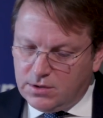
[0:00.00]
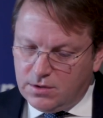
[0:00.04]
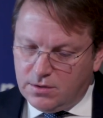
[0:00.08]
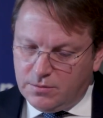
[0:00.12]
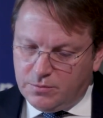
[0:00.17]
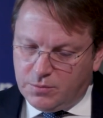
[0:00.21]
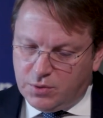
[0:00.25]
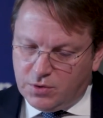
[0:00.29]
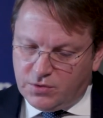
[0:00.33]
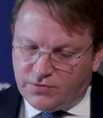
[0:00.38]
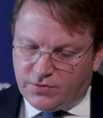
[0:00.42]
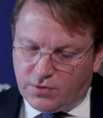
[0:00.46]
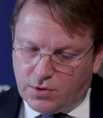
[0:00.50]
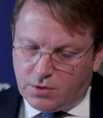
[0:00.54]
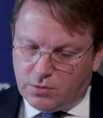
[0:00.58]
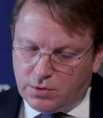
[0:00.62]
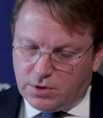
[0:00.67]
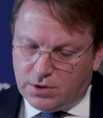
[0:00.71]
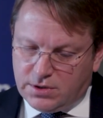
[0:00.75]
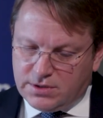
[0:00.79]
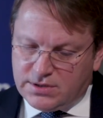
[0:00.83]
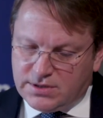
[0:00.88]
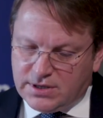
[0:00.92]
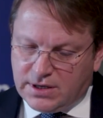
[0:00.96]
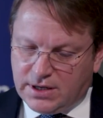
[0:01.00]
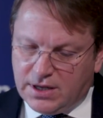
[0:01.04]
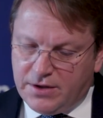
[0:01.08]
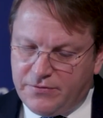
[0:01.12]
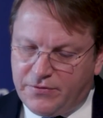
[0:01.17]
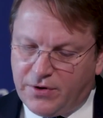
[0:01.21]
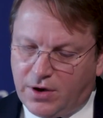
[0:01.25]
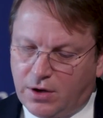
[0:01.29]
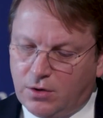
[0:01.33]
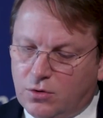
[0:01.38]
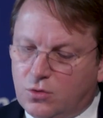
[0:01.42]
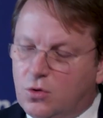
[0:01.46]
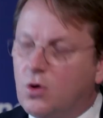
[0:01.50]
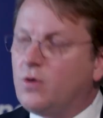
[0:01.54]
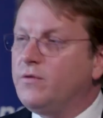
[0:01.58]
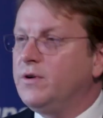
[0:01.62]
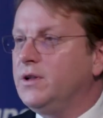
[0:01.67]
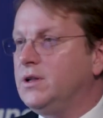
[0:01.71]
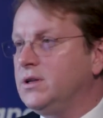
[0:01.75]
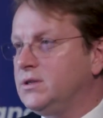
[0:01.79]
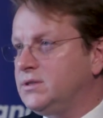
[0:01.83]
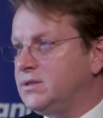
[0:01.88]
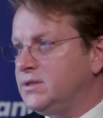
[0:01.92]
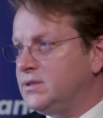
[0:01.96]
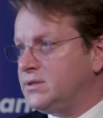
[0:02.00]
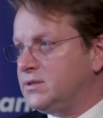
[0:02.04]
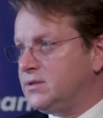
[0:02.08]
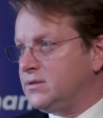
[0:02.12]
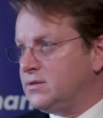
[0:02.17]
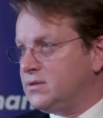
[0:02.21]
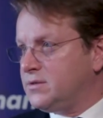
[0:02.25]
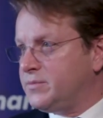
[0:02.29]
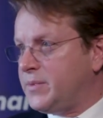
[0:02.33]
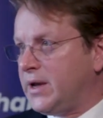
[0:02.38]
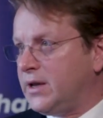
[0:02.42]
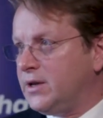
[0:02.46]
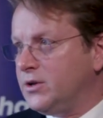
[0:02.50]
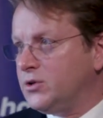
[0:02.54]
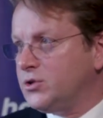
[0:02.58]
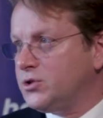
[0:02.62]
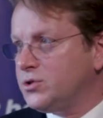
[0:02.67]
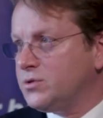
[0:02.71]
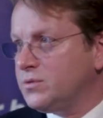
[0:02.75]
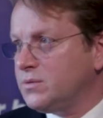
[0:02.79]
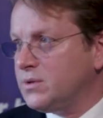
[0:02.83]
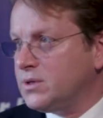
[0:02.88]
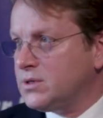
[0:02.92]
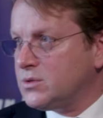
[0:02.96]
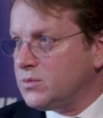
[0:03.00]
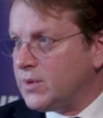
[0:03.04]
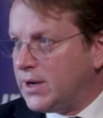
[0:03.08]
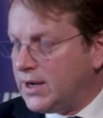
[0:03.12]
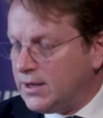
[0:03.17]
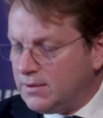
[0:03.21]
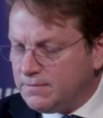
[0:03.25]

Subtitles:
put forward a significant COVID assistance package as well,